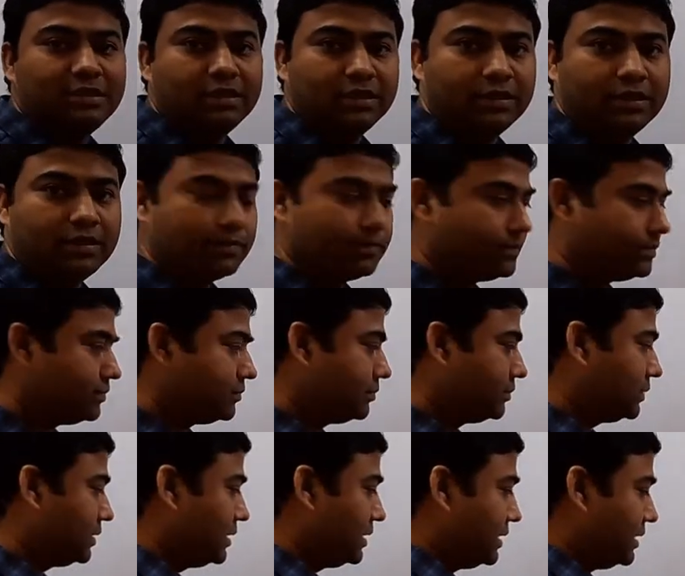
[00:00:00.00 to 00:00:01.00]
theorem.
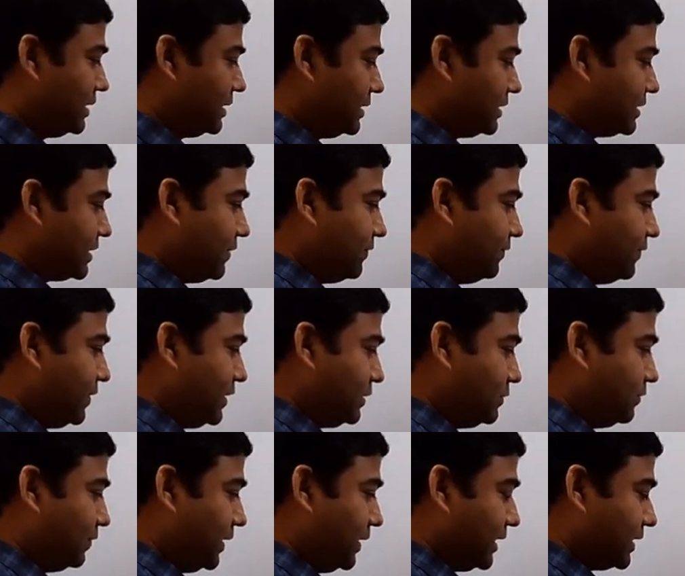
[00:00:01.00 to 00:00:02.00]

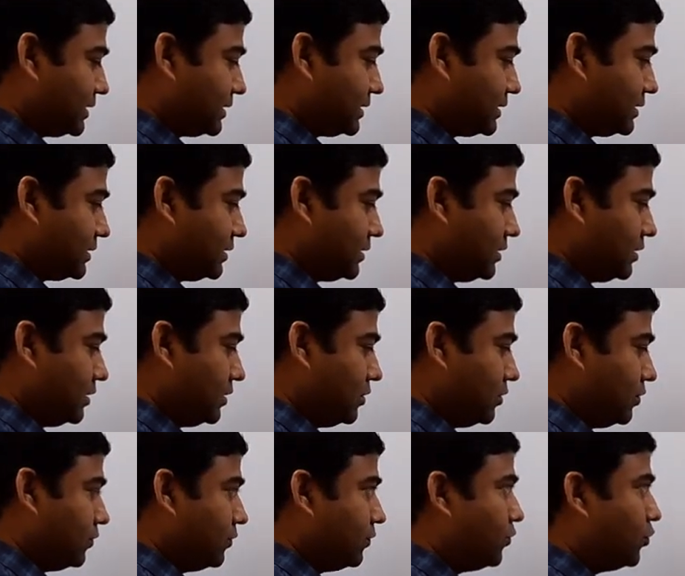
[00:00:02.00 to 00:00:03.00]
Surface flux
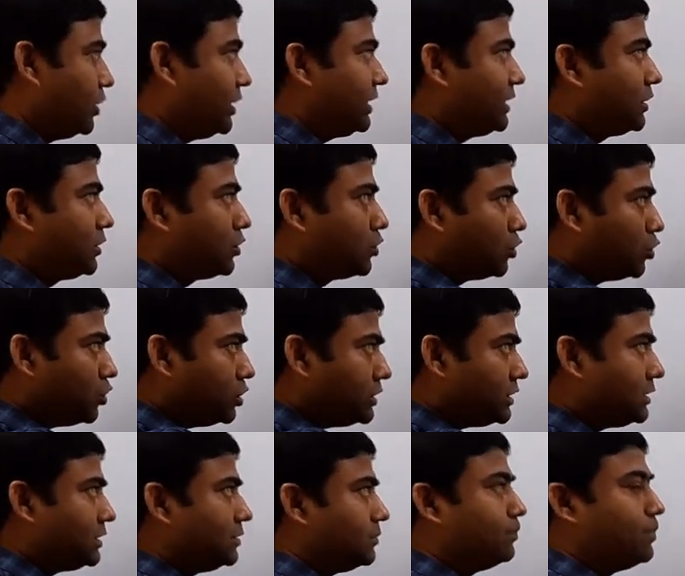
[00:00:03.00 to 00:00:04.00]
for a
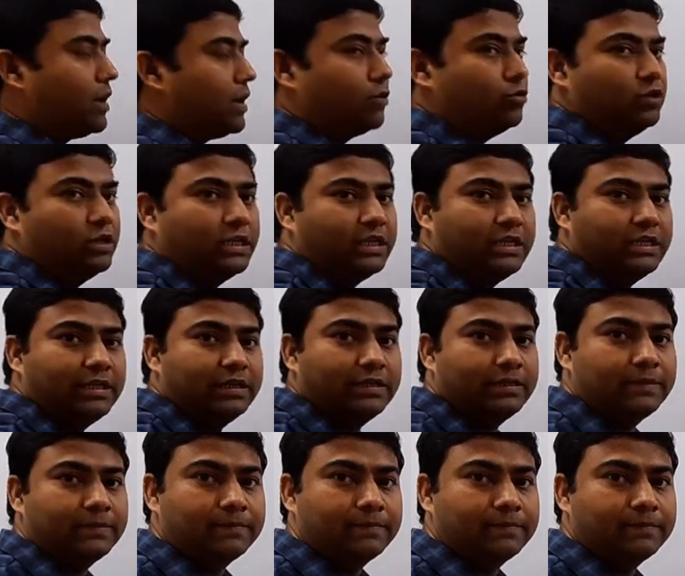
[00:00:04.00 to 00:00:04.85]
closed boundary,